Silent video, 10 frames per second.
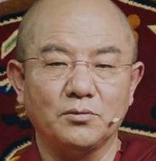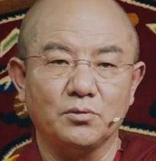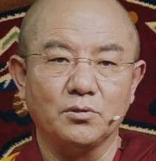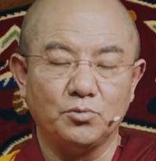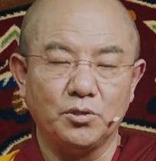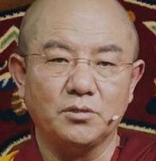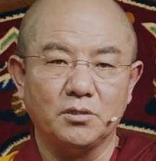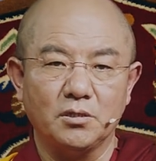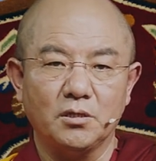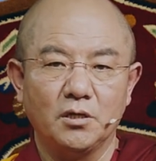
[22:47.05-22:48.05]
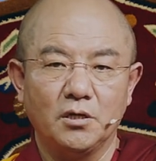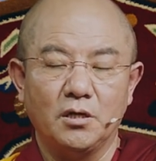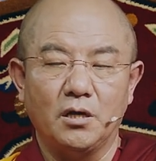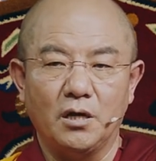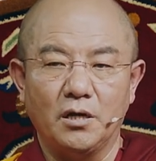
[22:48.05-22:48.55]
but when
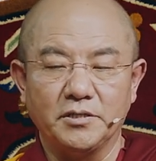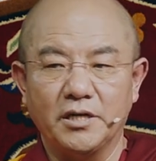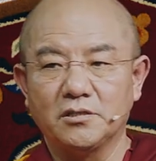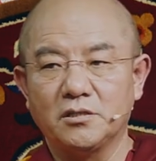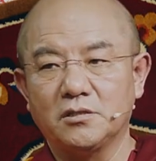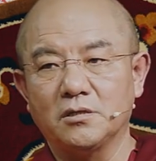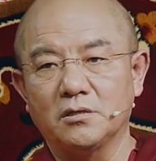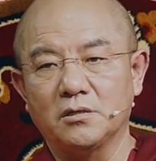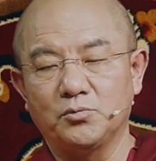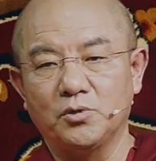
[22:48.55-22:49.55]
it just started,